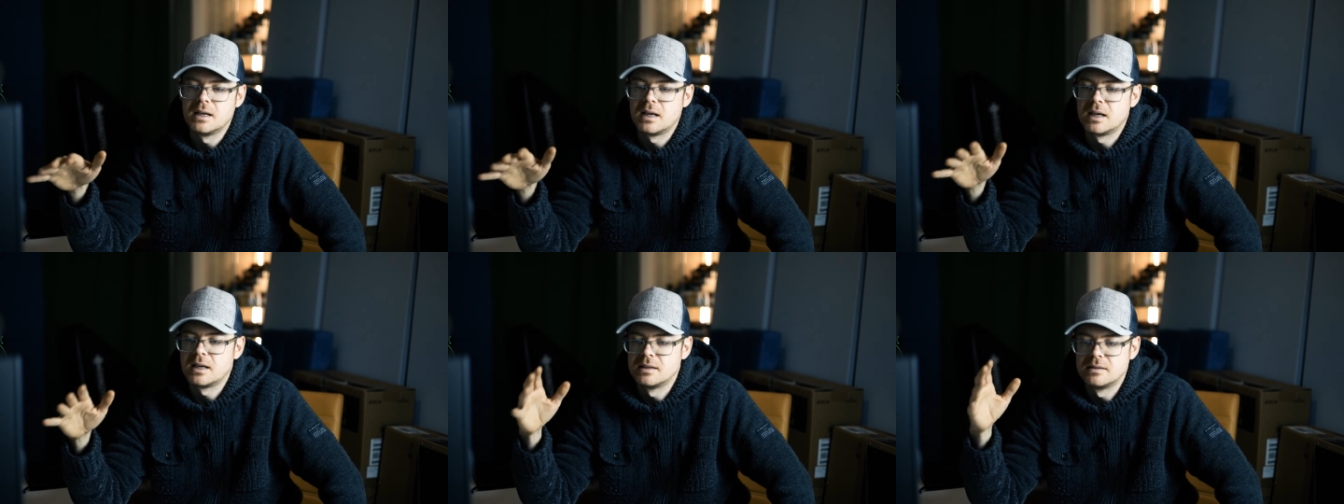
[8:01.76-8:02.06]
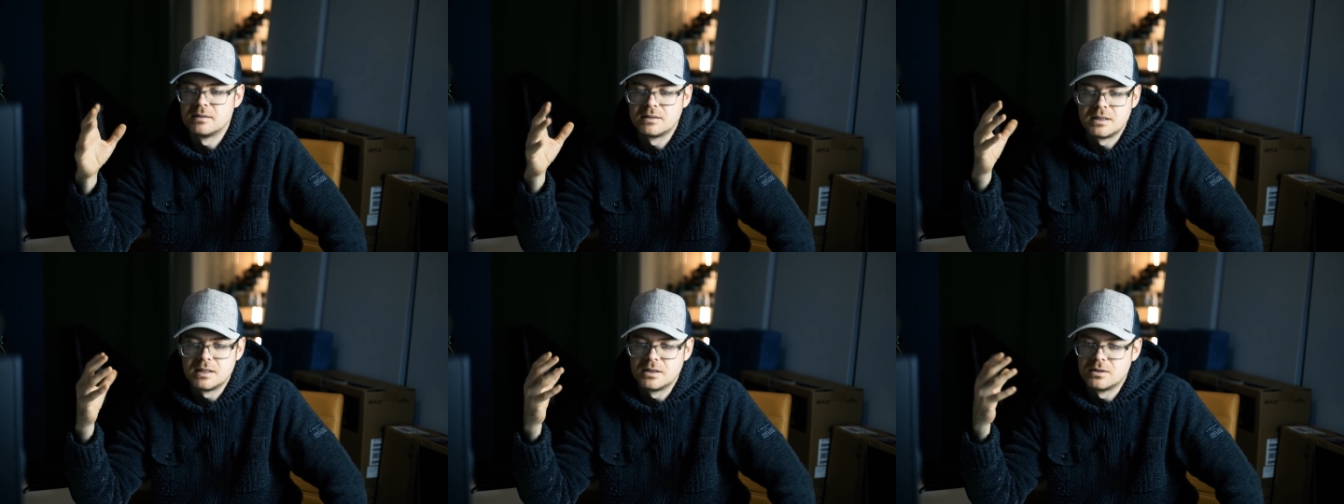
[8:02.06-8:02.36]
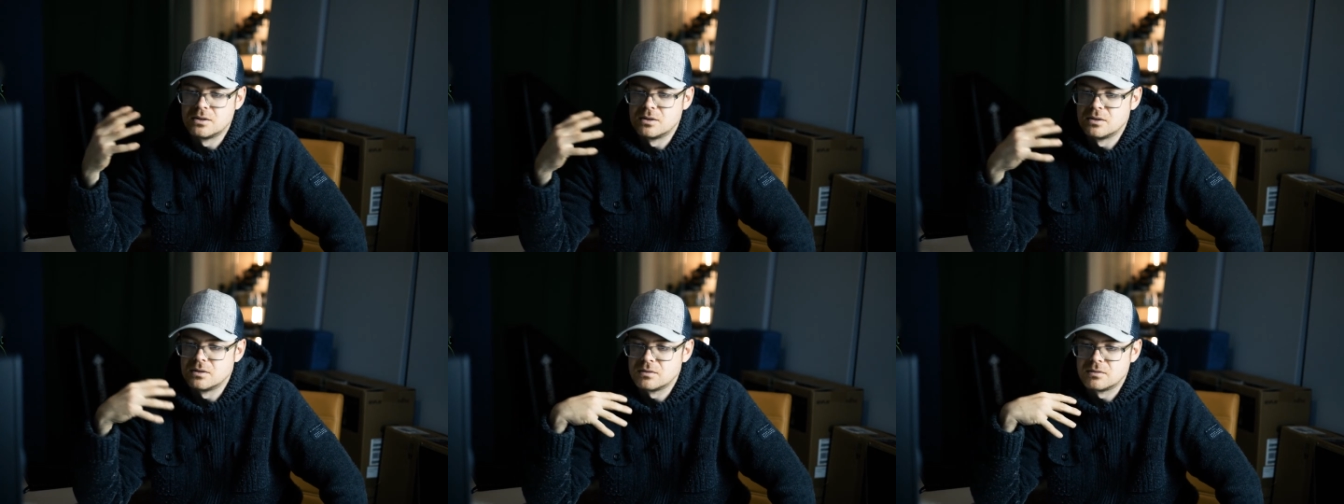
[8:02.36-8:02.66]
and, you
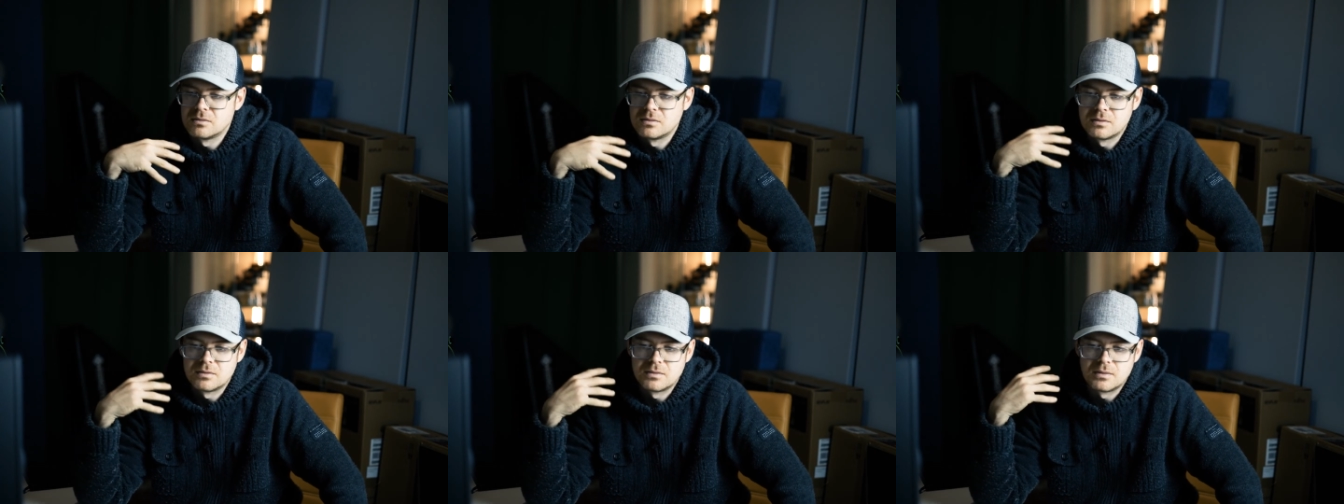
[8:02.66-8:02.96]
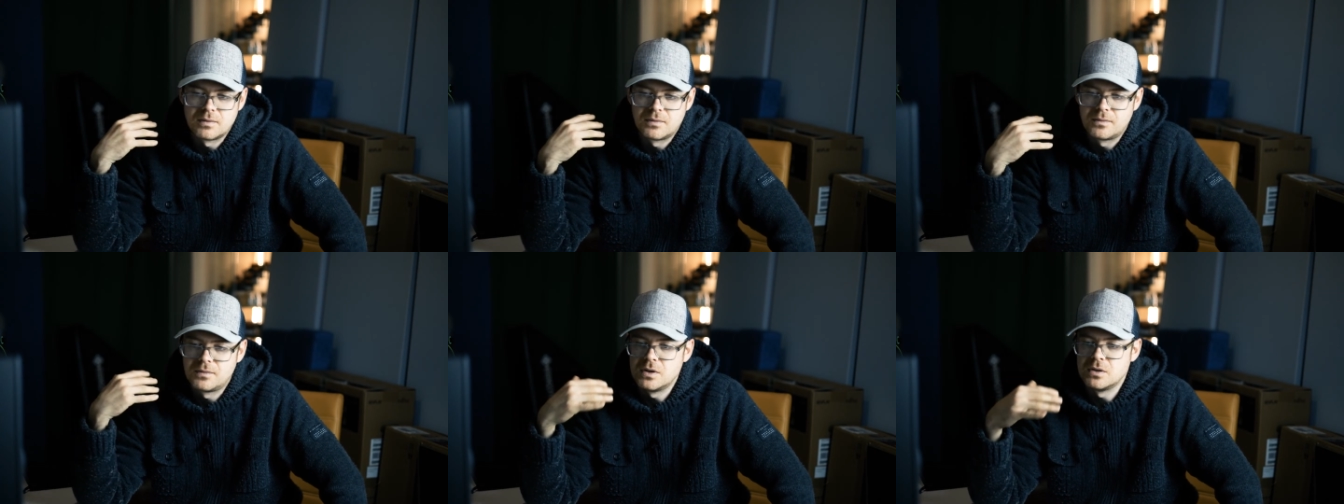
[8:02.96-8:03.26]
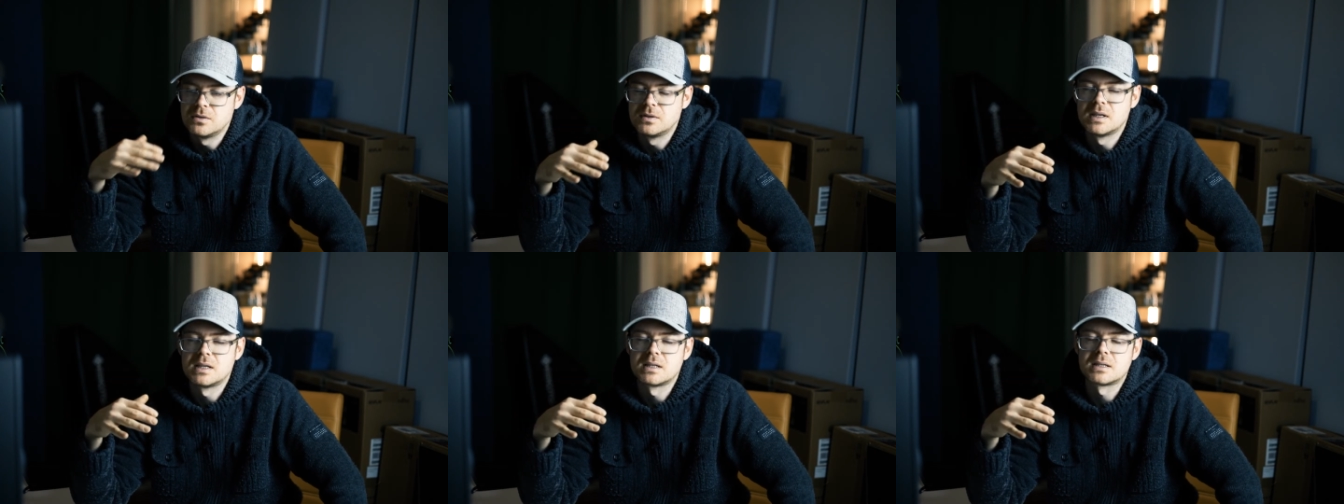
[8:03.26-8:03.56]
know, a
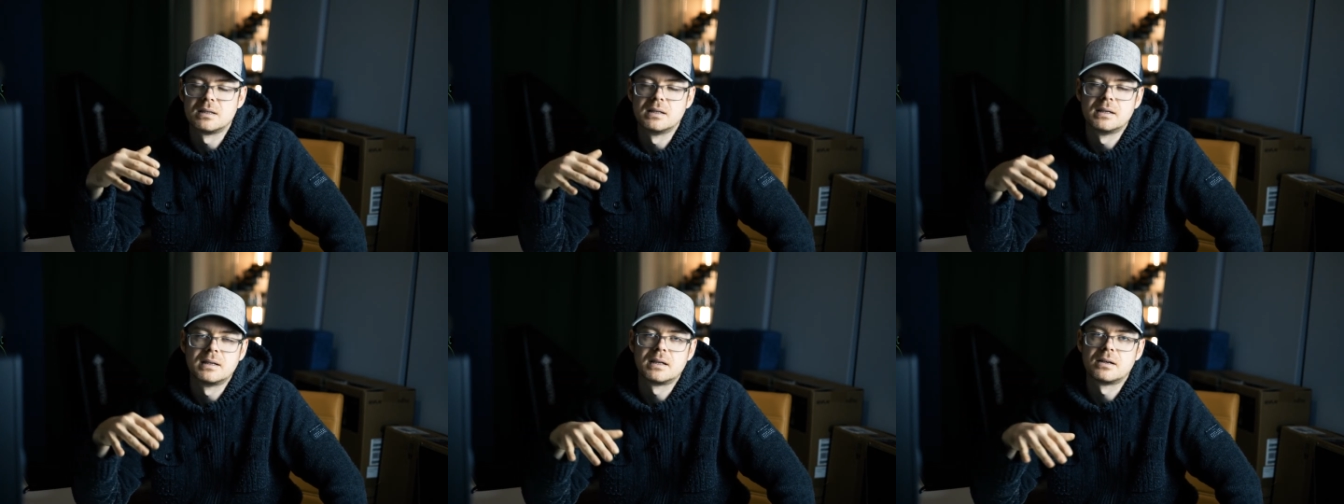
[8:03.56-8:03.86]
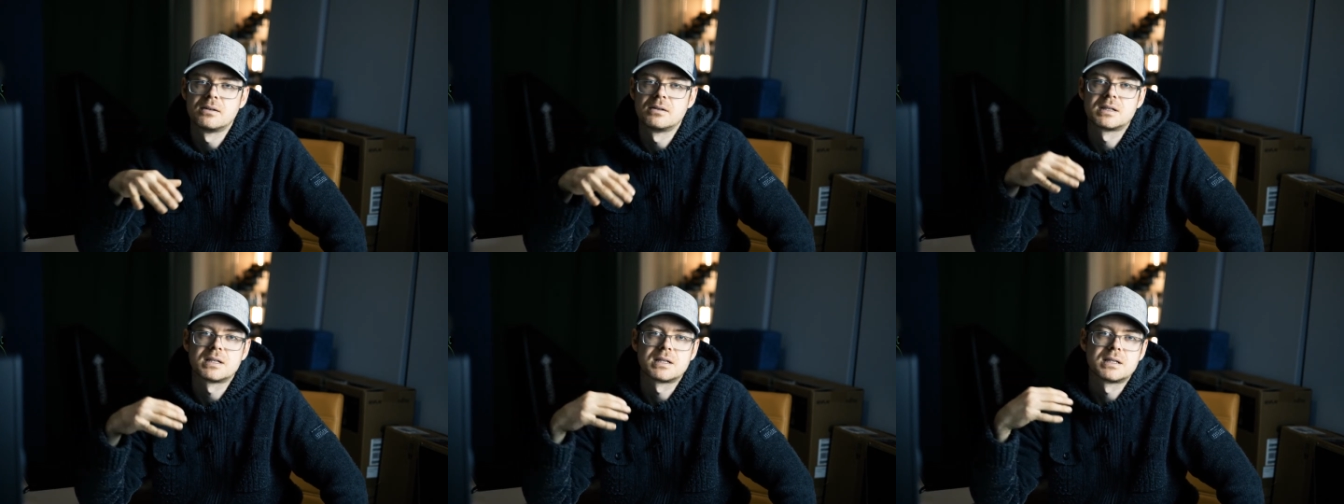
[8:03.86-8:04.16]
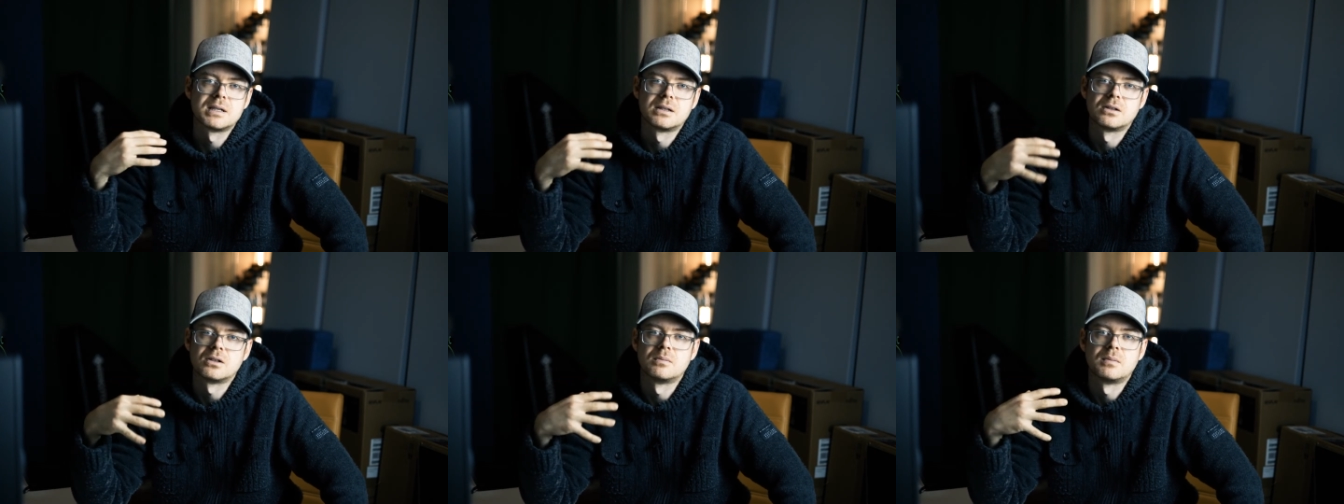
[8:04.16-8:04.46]
few days later it's
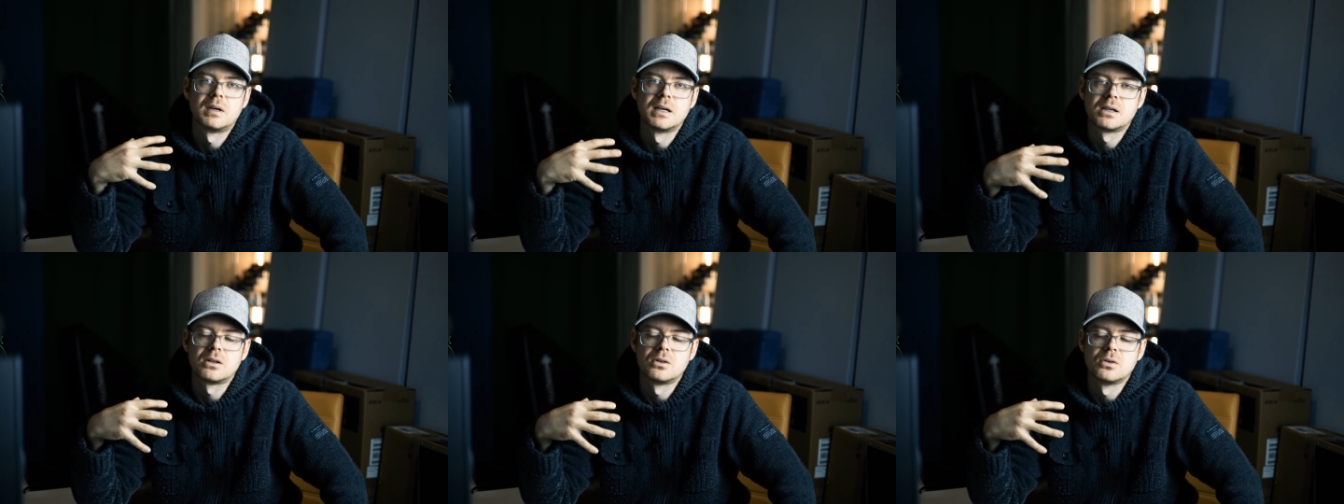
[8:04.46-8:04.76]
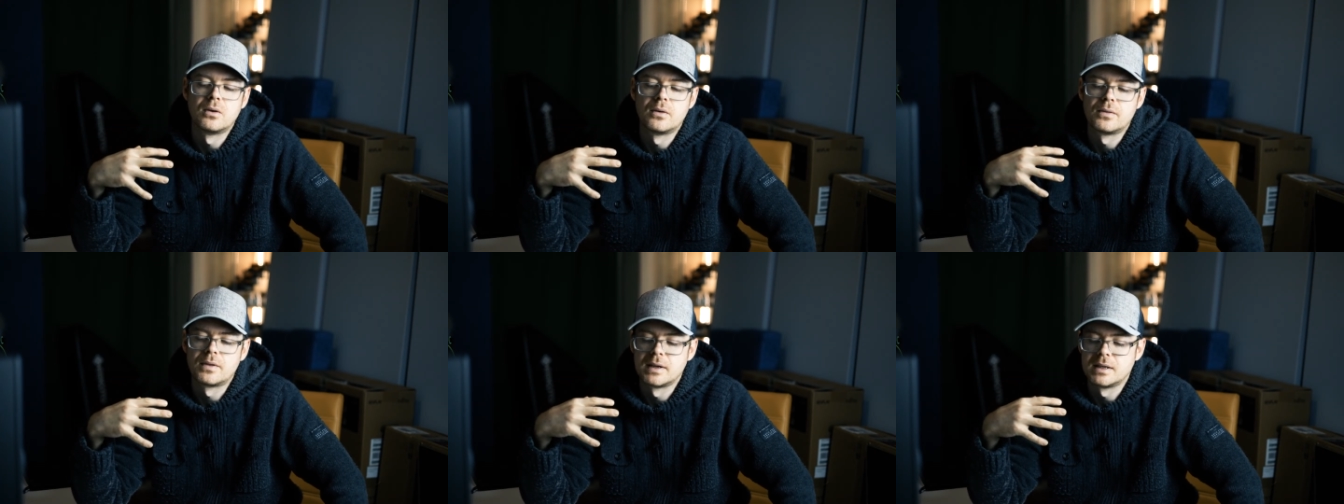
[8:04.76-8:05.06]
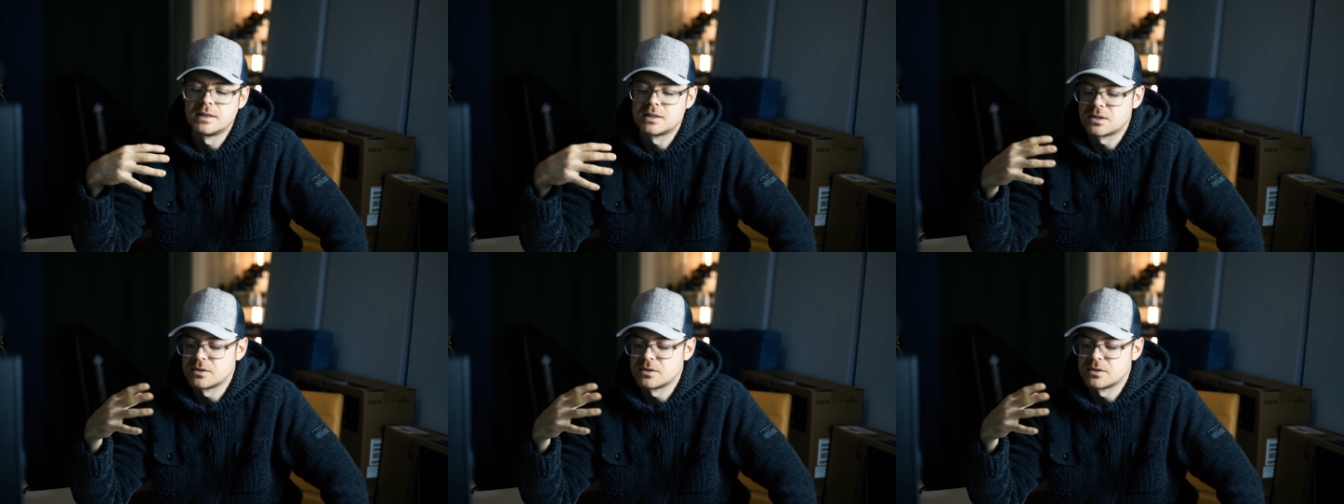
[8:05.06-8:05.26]
still on my clothing.